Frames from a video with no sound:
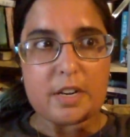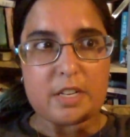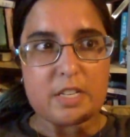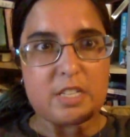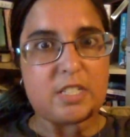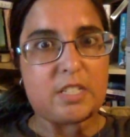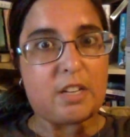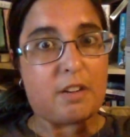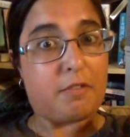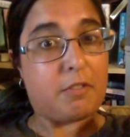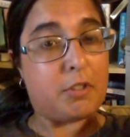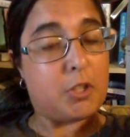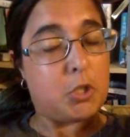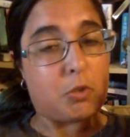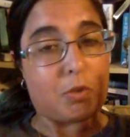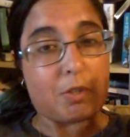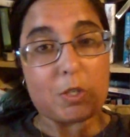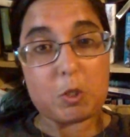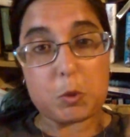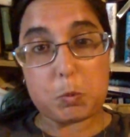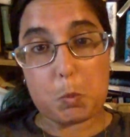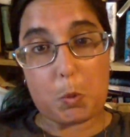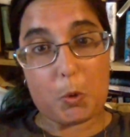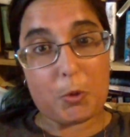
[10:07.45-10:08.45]
He definitely
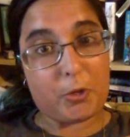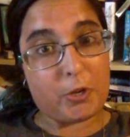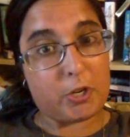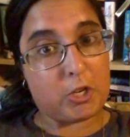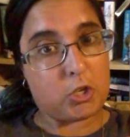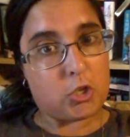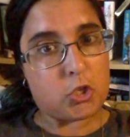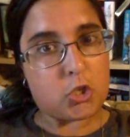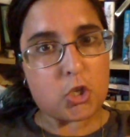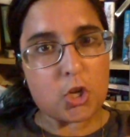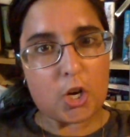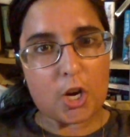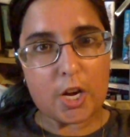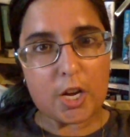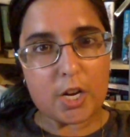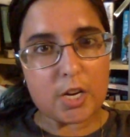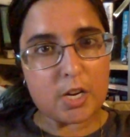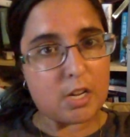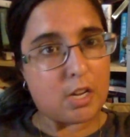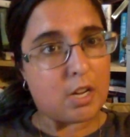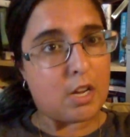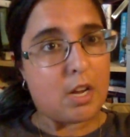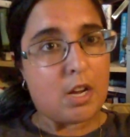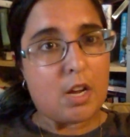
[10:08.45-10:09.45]
drinks more than he should.